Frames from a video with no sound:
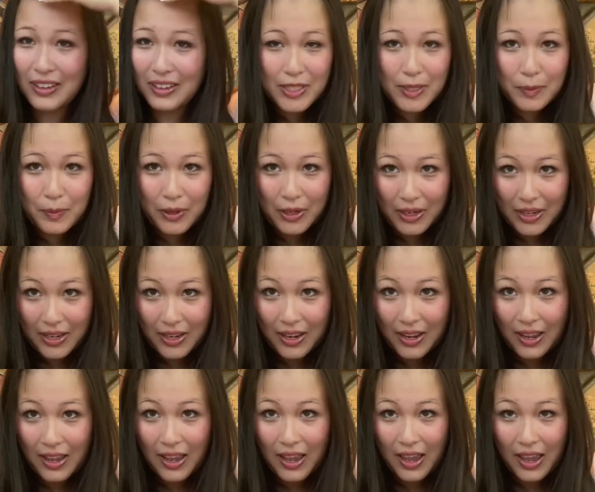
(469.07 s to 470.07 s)
To put
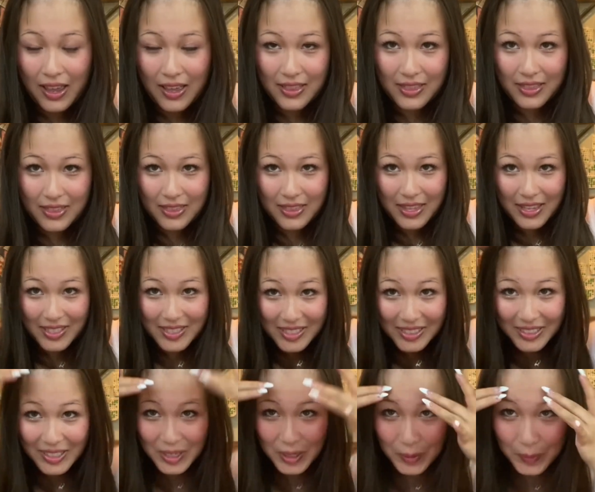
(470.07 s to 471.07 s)
this
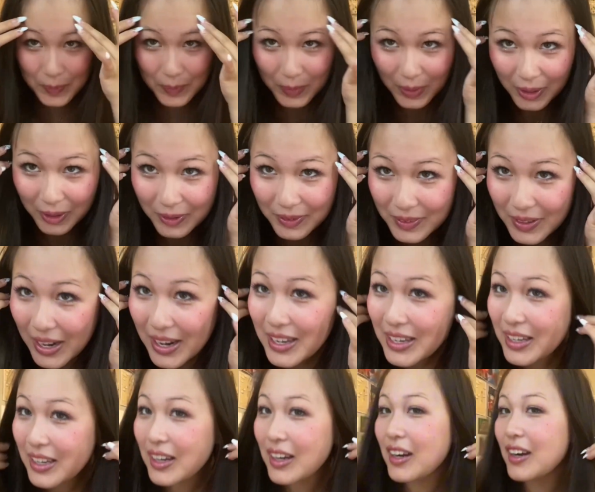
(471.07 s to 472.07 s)
little bow right
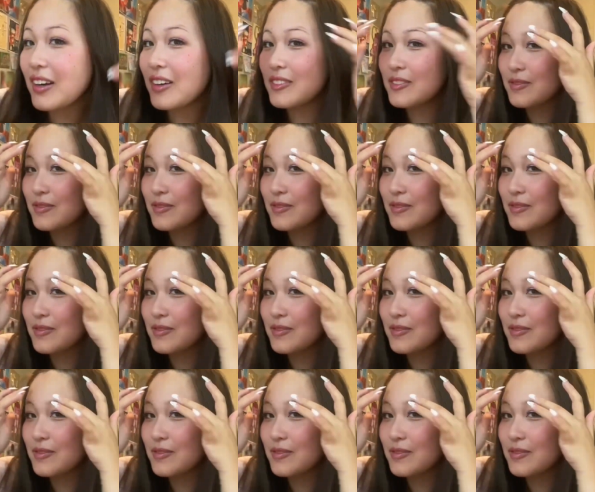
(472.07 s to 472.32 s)
here